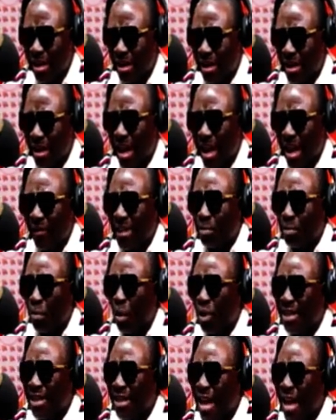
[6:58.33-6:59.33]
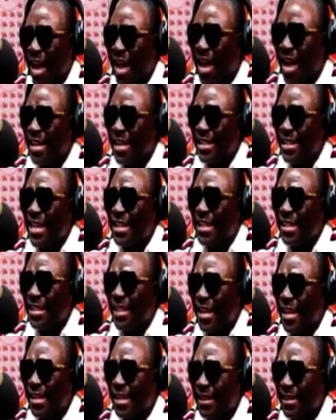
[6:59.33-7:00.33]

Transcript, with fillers: lifeless body now? Send a city.